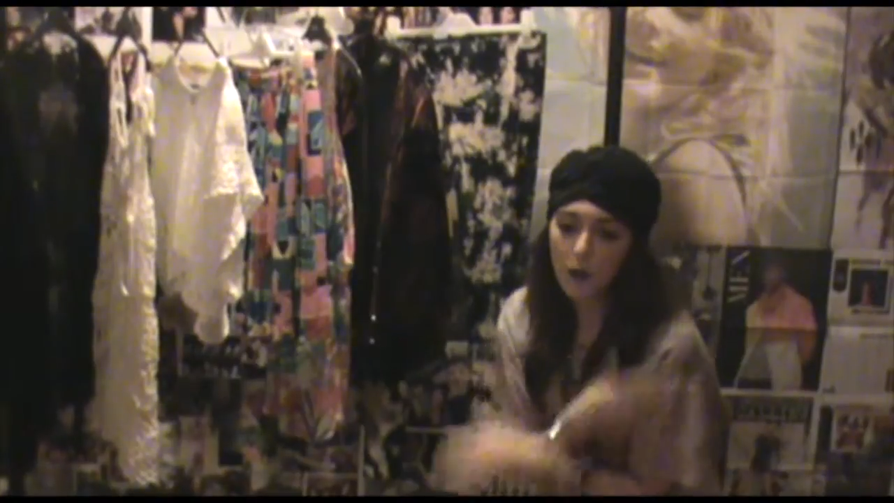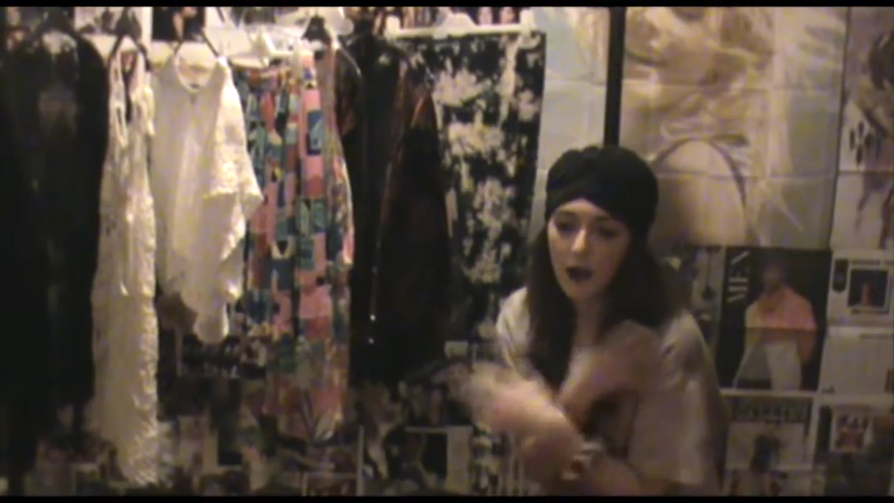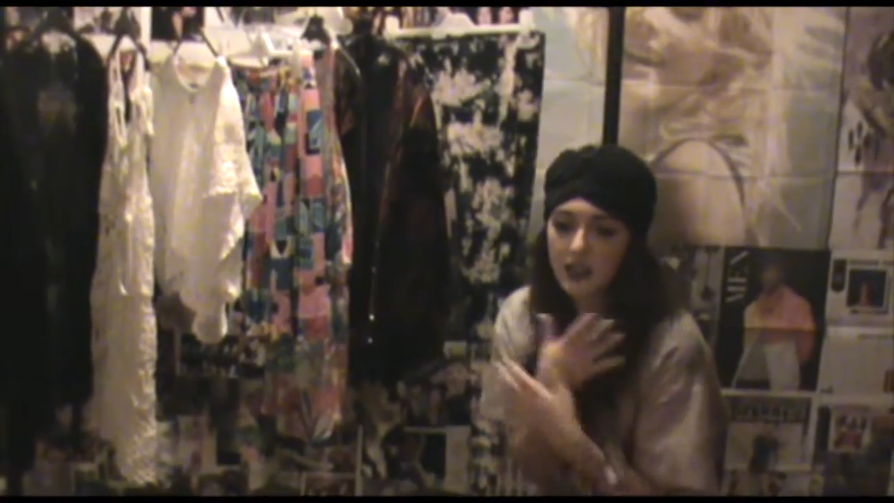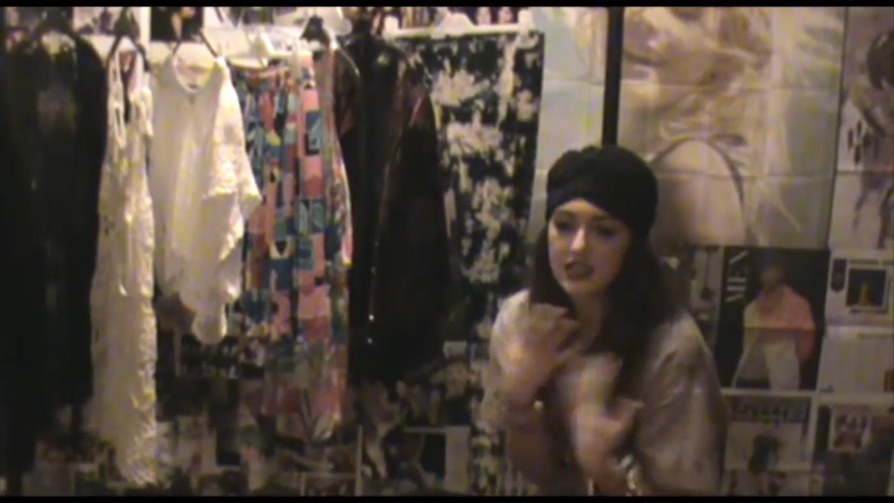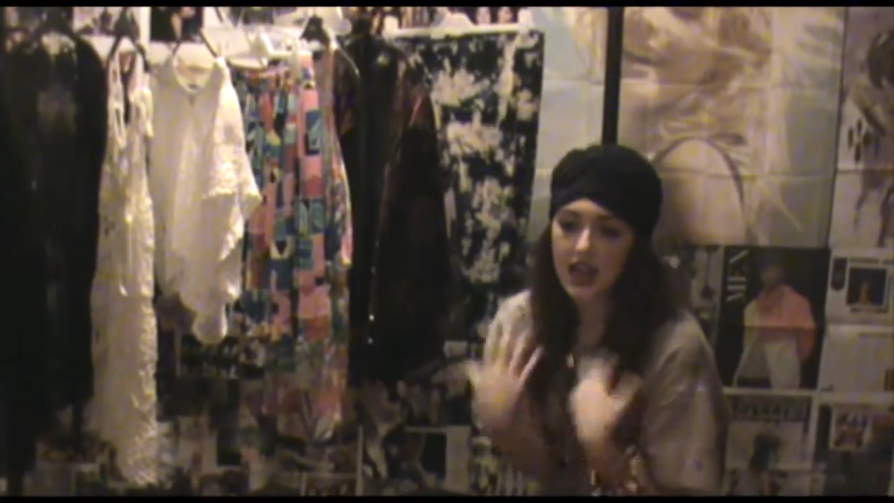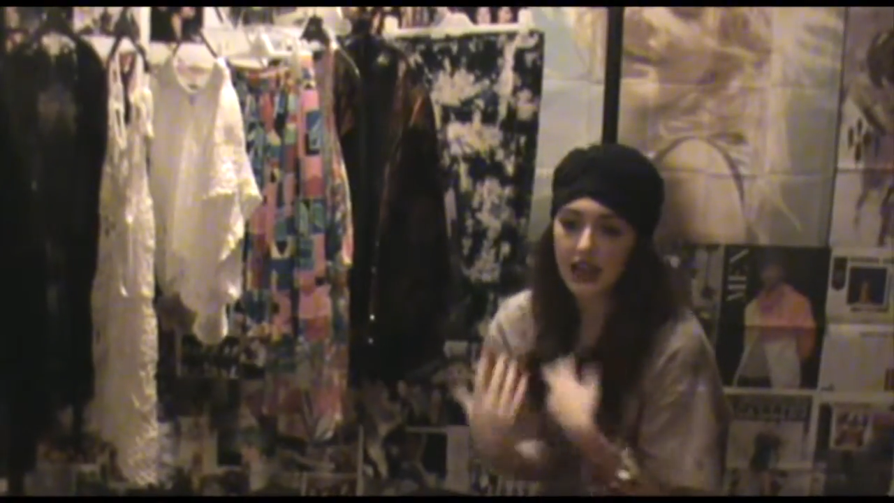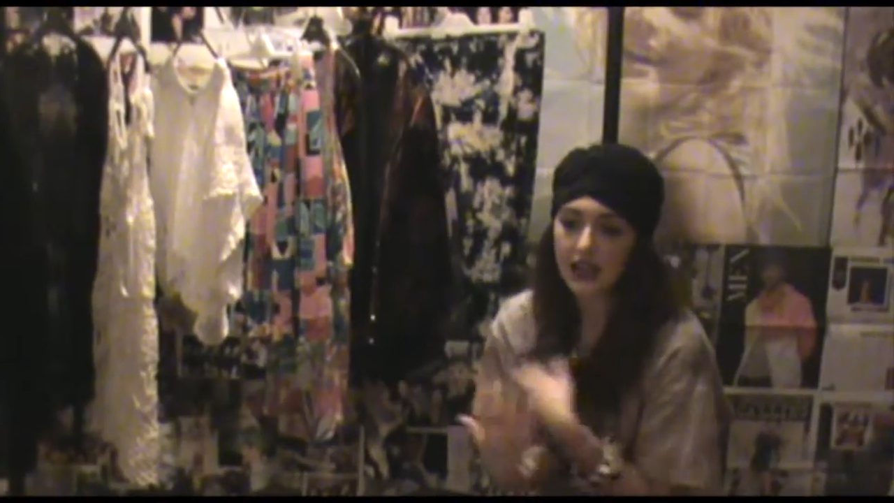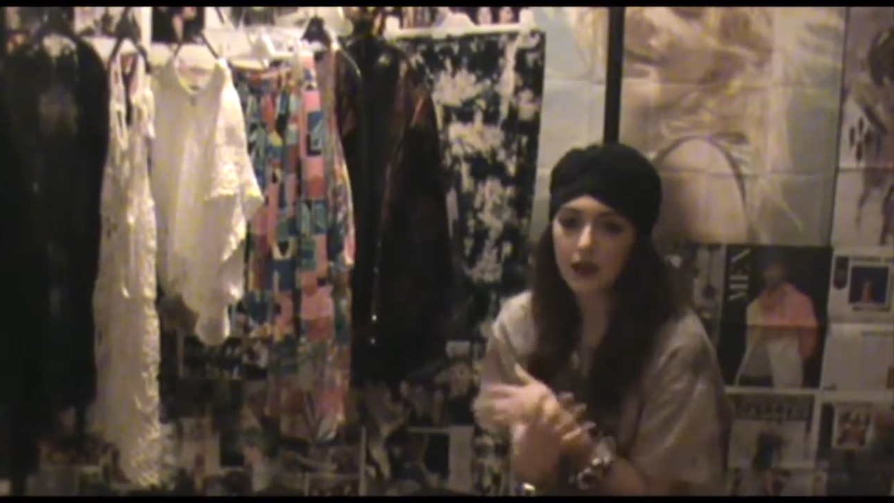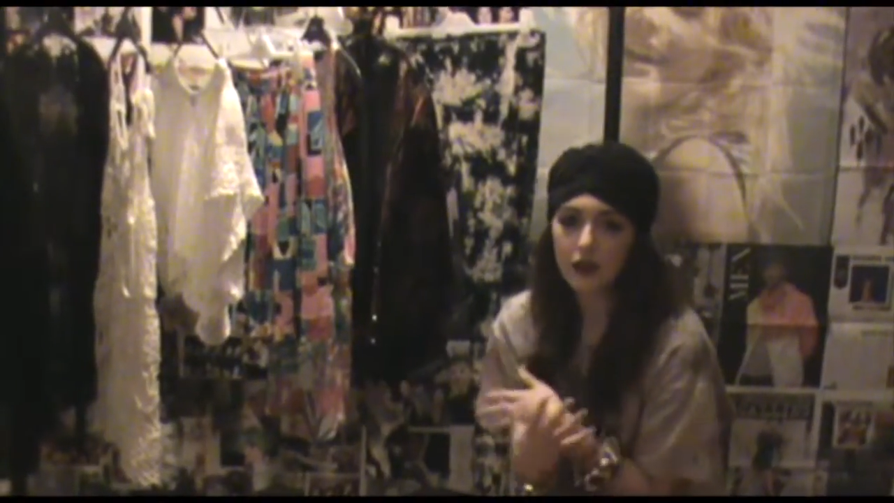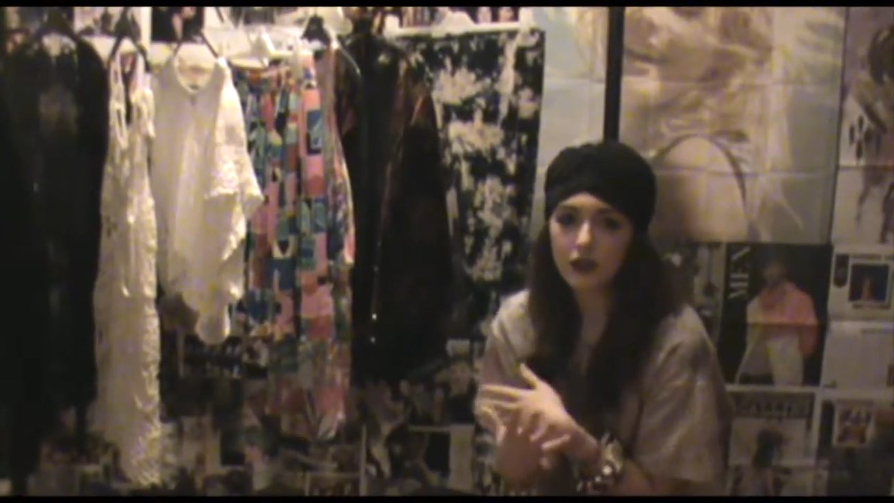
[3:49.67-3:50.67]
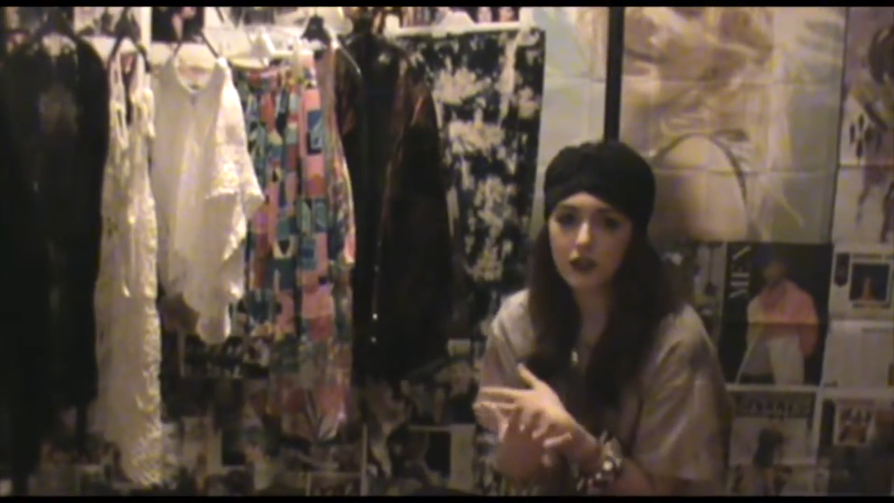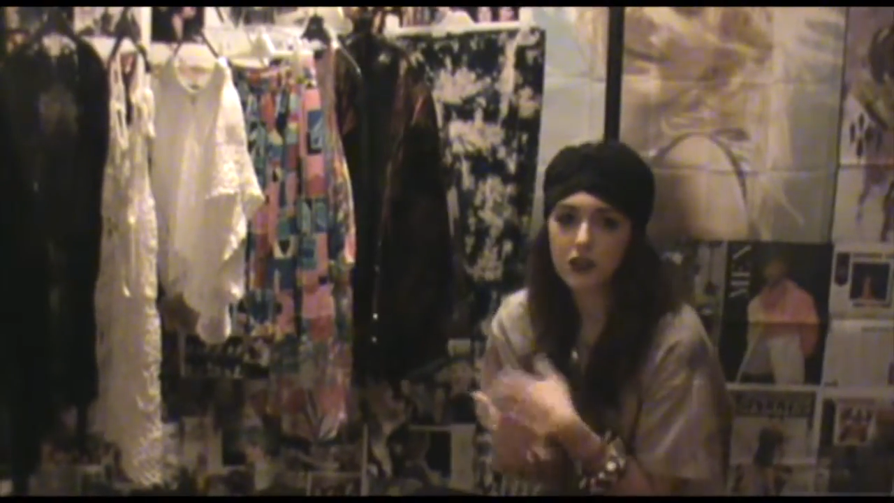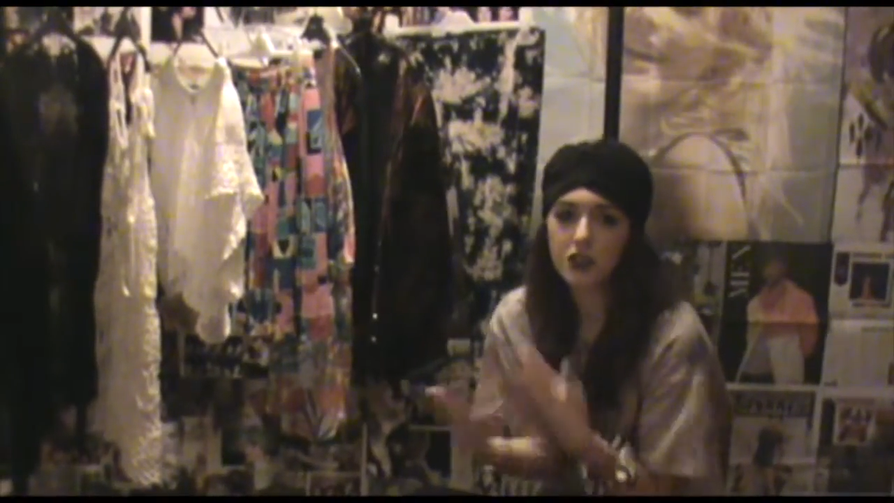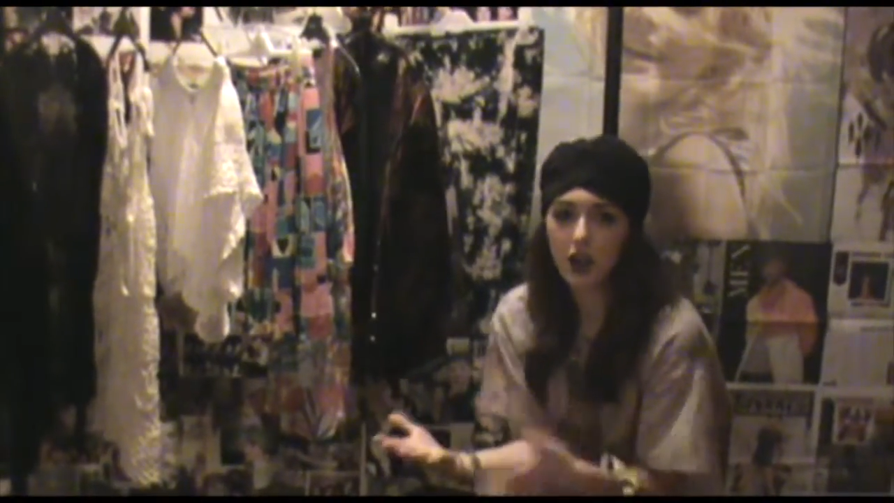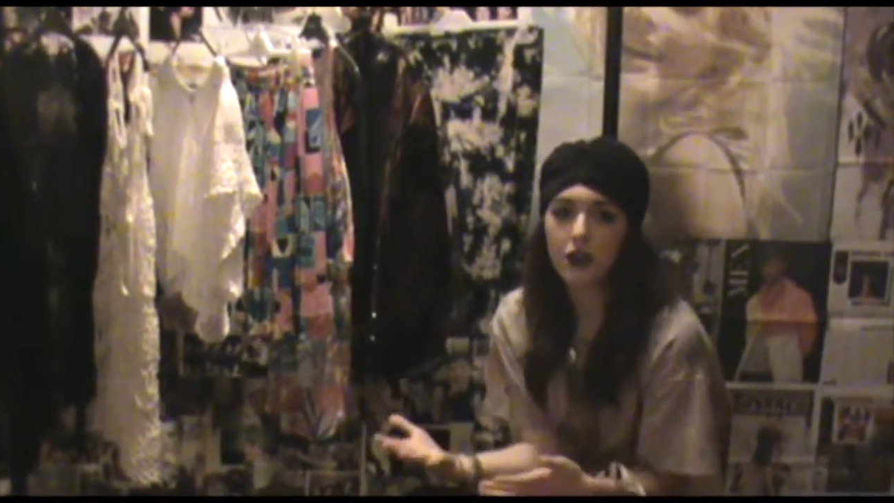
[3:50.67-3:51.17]
personality to
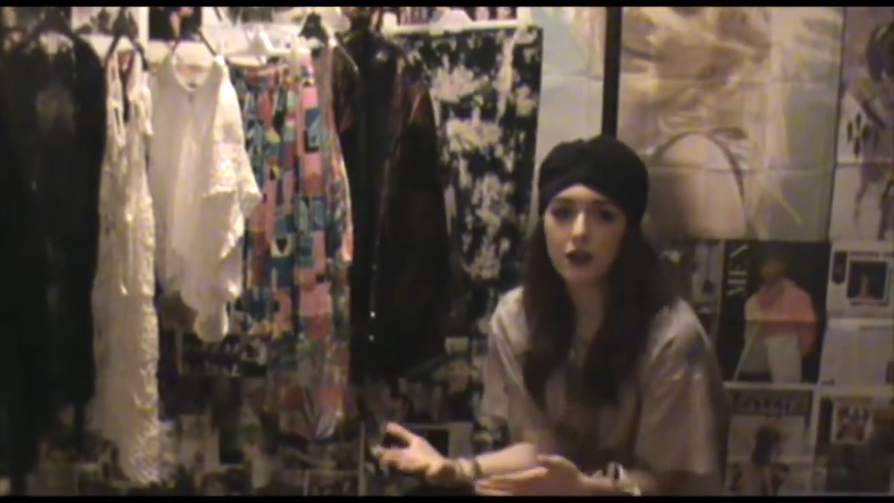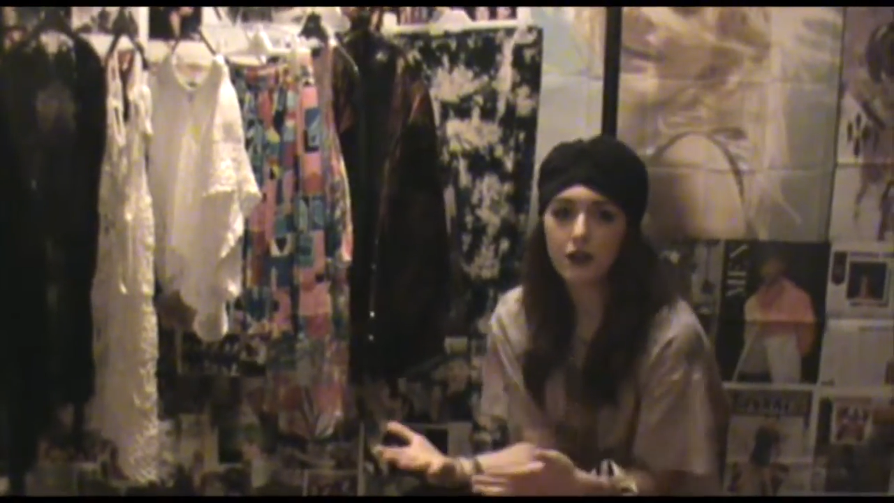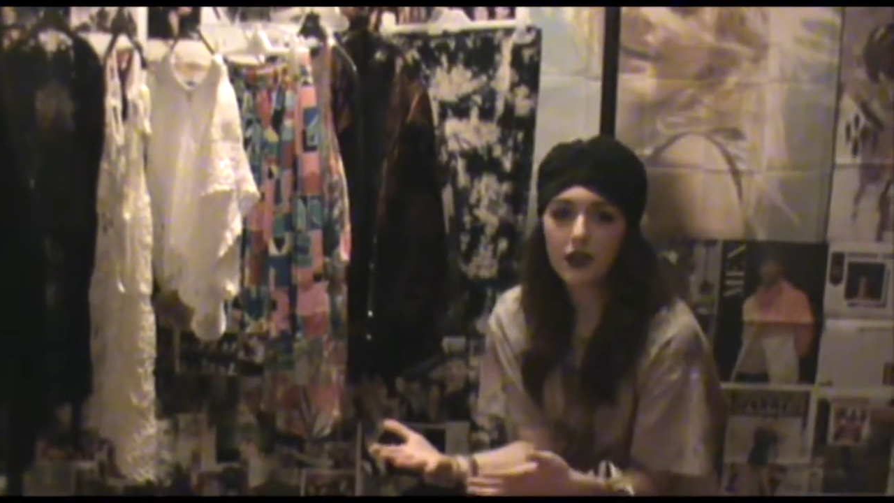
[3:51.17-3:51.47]
show